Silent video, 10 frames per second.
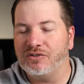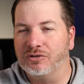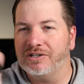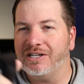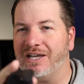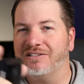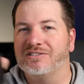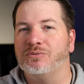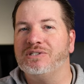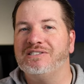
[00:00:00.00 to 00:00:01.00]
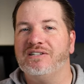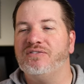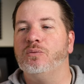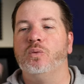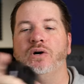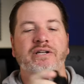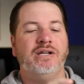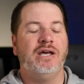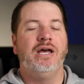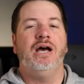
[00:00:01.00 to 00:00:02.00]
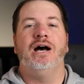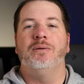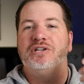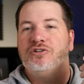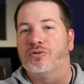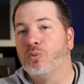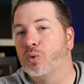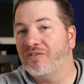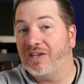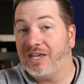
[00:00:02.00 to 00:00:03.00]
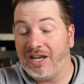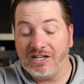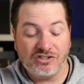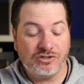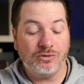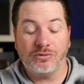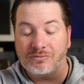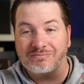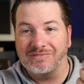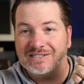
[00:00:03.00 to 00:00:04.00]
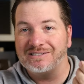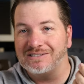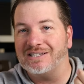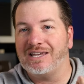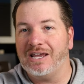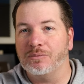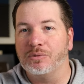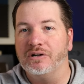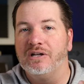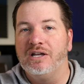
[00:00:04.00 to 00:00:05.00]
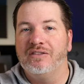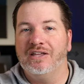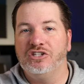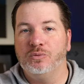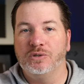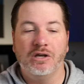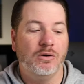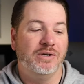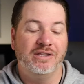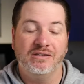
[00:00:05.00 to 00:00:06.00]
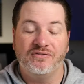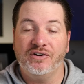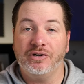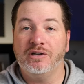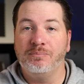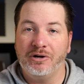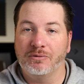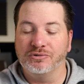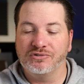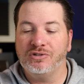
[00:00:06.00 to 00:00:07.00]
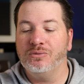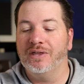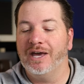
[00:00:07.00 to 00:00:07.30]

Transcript: if you're looking at the Sony ZV-1, uh, but you're more of a Canon shooter, this is the camera that you would go with. It is very comparable to